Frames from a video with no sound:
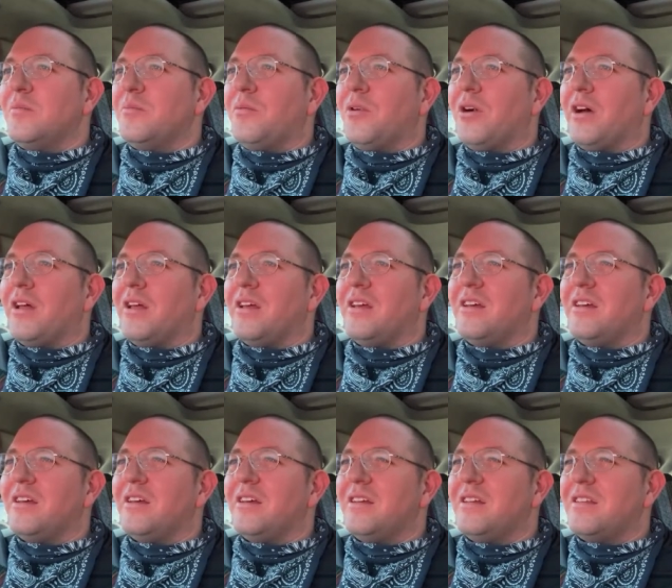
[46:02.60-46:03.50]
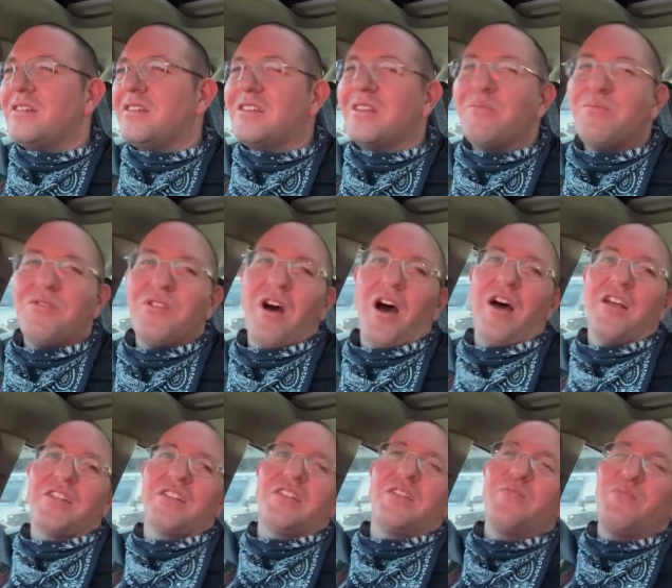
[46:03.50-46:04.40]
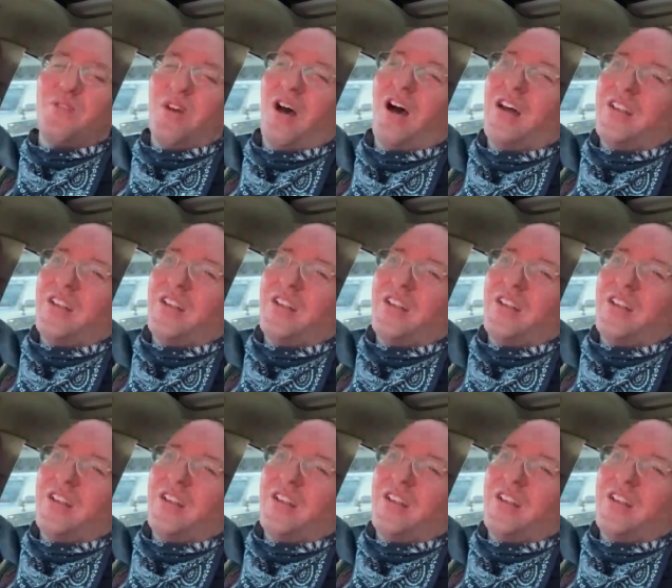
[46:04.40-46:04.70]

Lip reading: But deep thoughts. It's